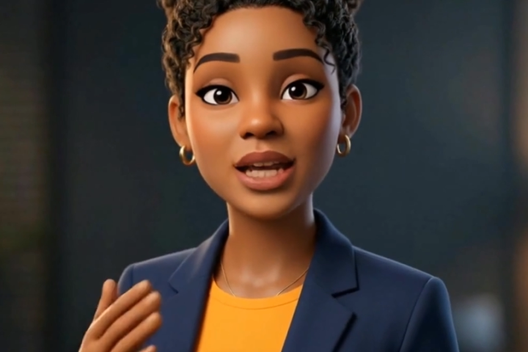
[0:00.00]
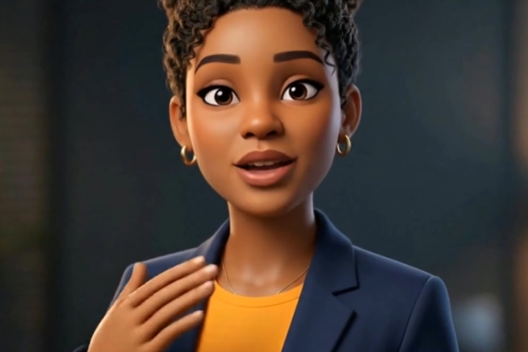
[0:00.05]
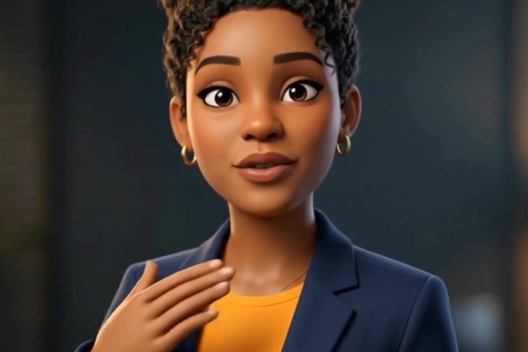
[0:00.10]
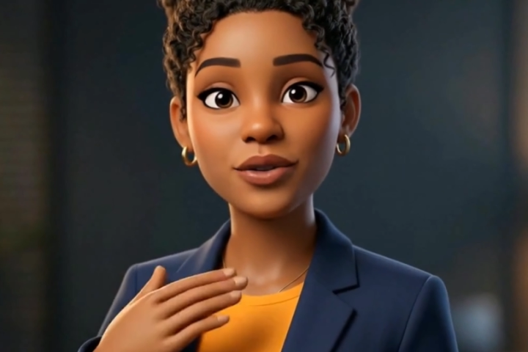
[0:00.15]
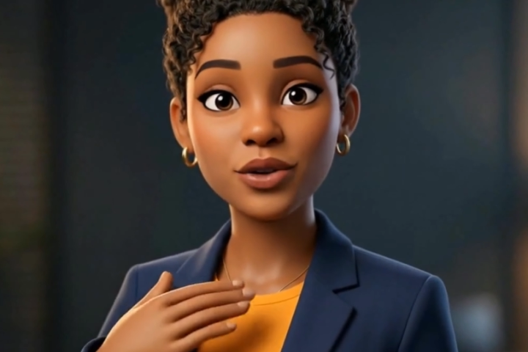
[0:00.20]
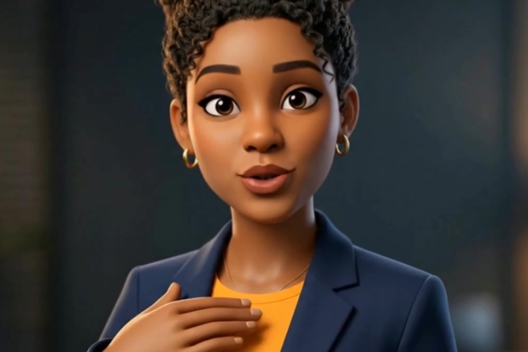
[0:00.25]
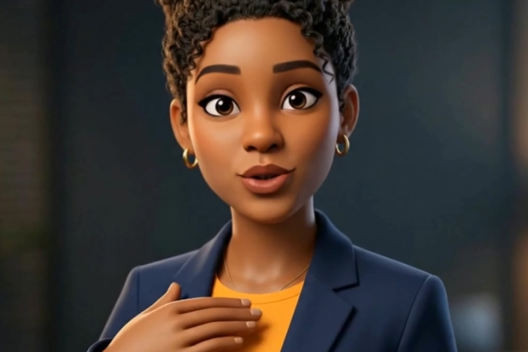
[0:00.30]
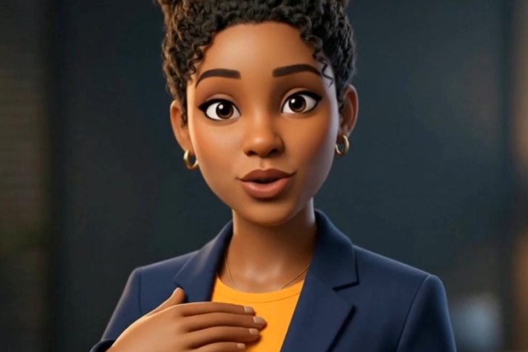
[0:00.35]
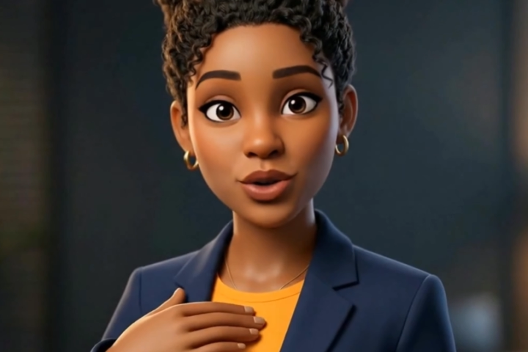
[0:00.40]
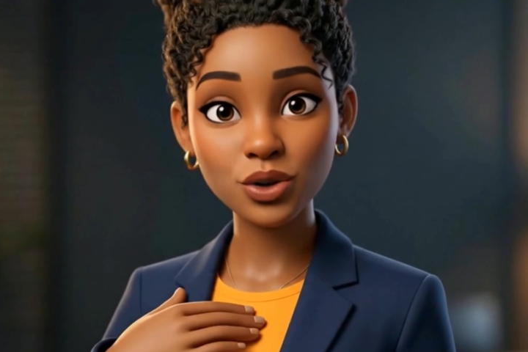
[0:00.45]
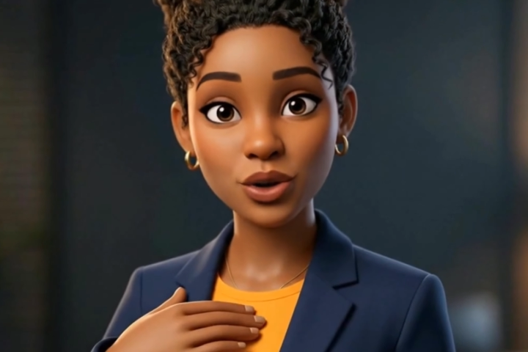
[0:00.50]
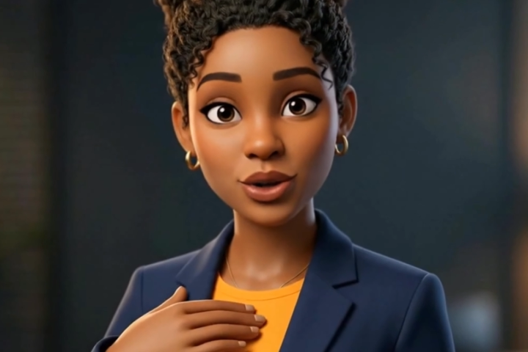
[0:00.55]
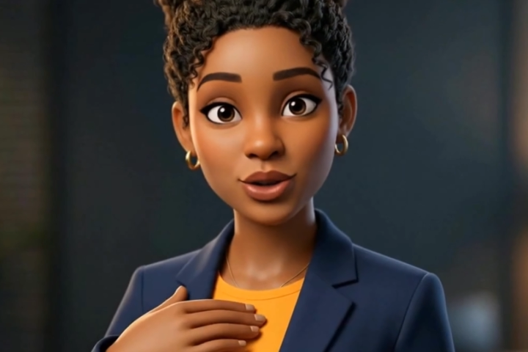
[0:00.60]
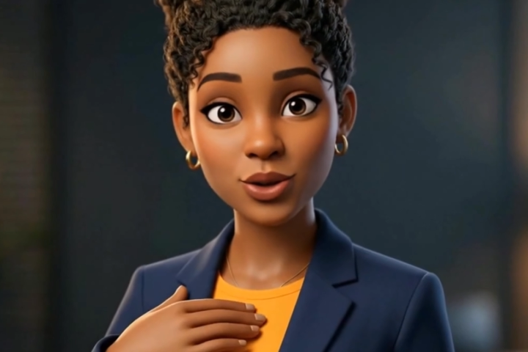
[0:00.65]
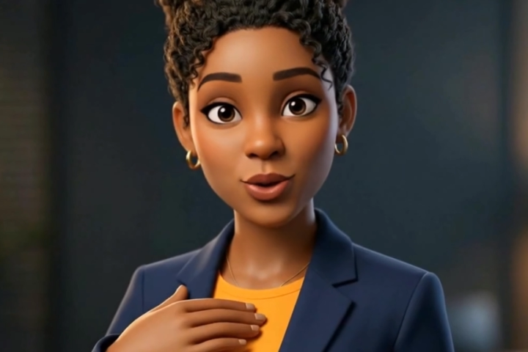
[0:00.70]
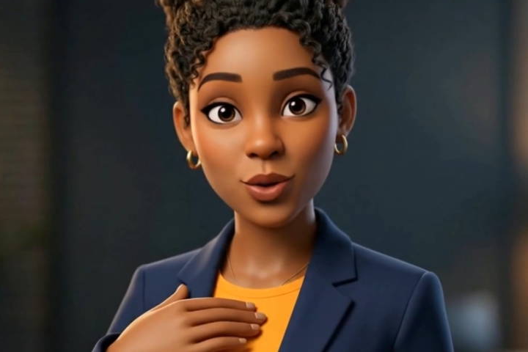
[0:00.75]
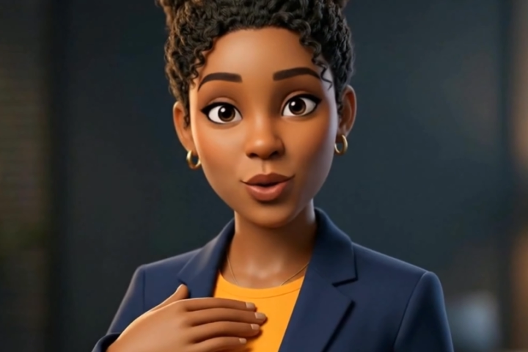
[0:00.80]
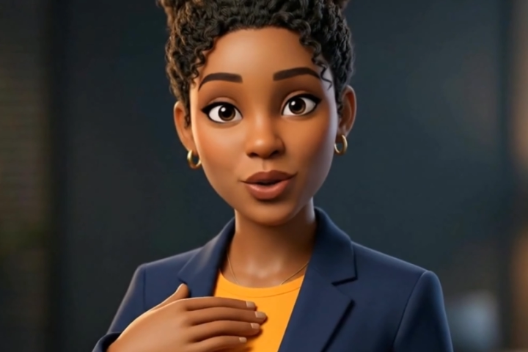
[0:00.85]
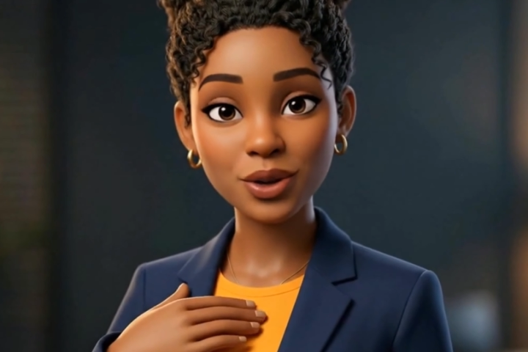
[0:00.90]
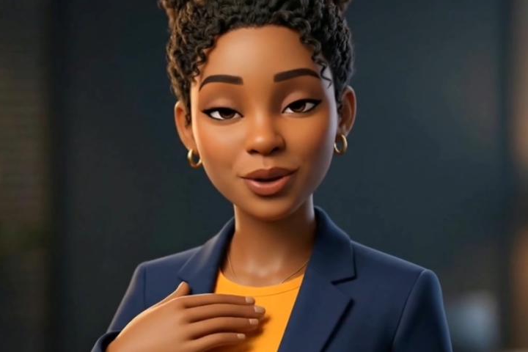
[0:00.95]
If you do
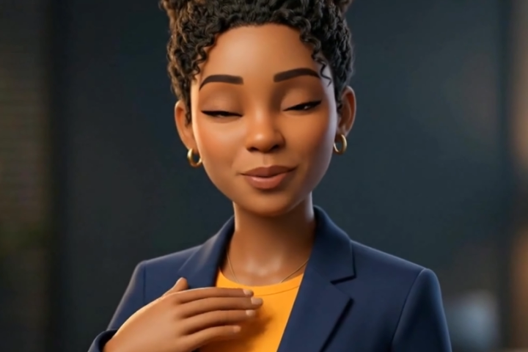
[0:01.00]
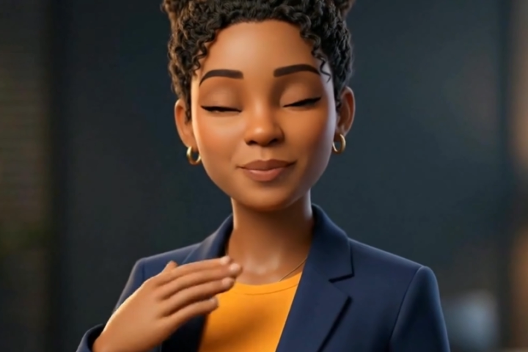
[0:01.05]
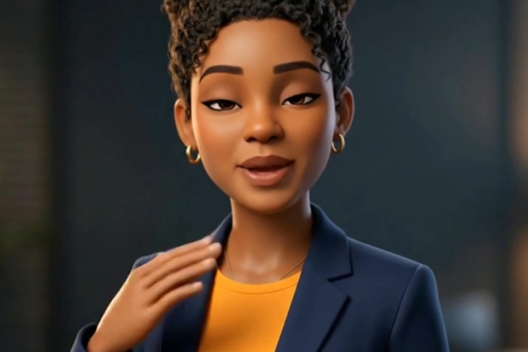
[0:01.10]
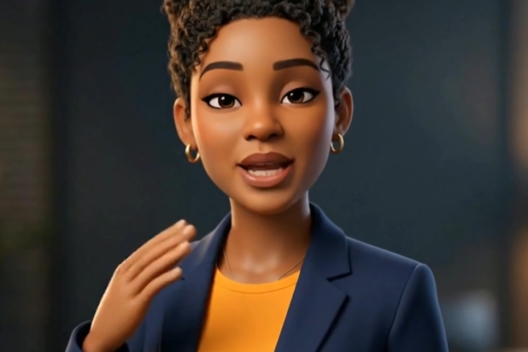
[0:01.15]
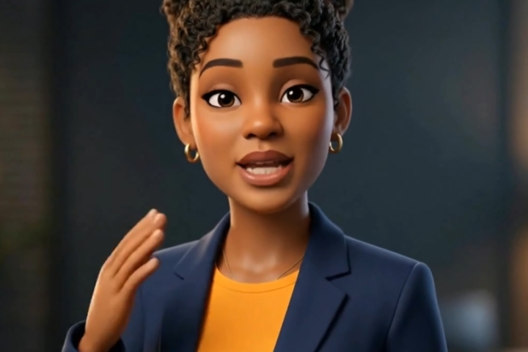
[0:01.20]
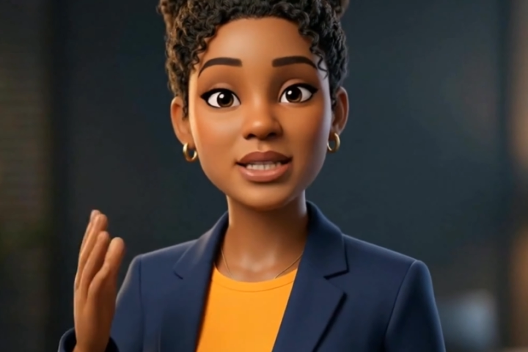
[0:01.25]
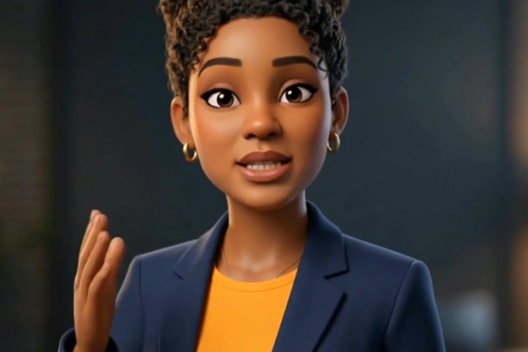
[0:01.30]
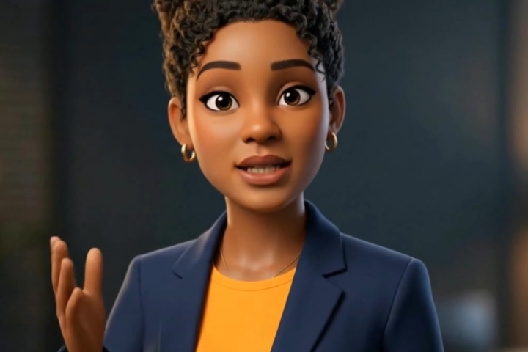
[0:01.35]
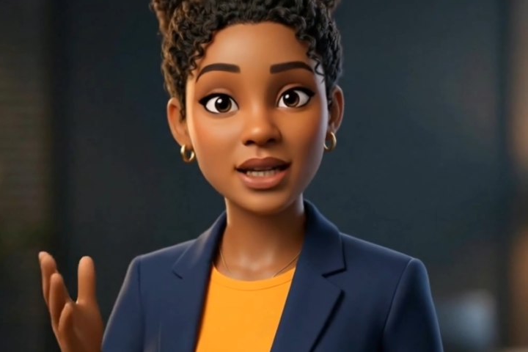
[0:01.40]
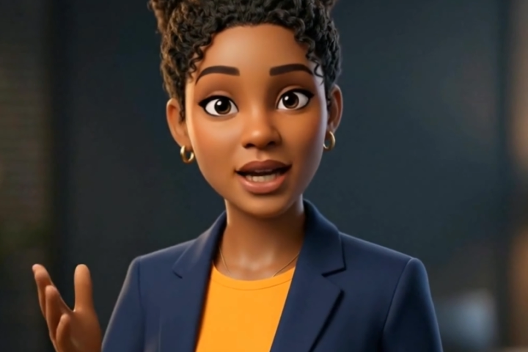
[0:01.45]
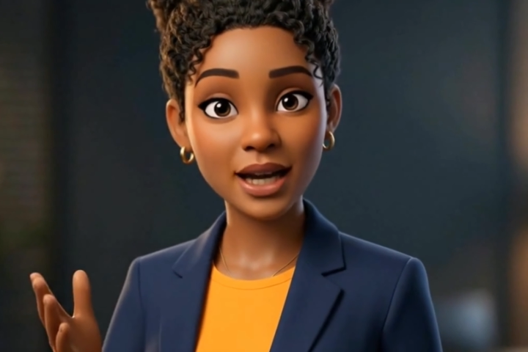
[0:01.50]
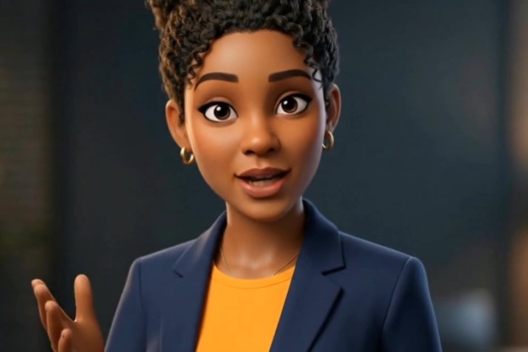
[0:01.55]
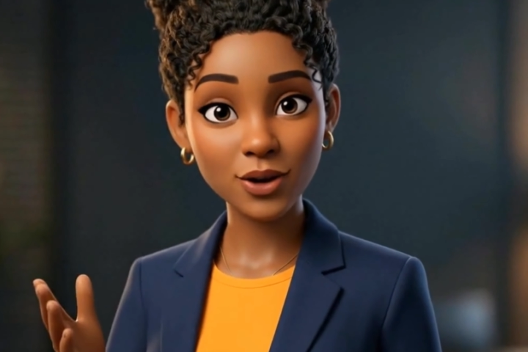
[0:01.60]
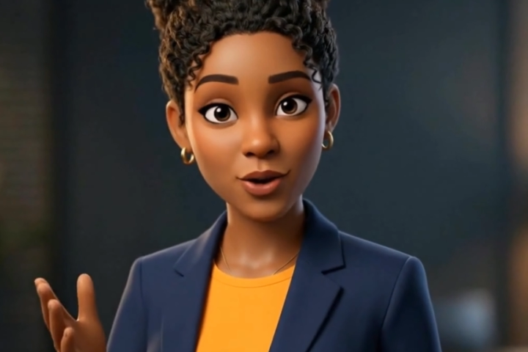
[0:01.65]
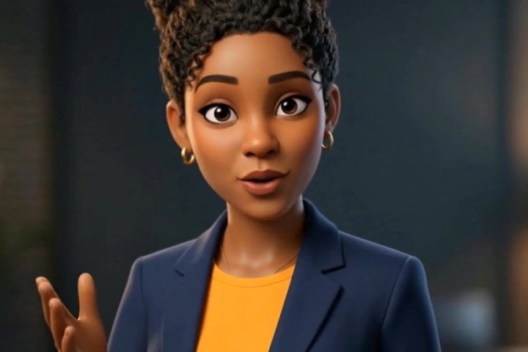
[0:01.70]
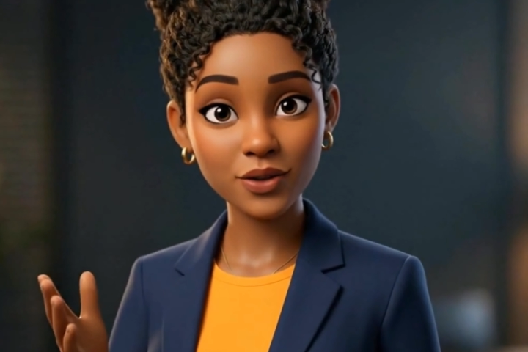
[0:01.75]
not know the baseline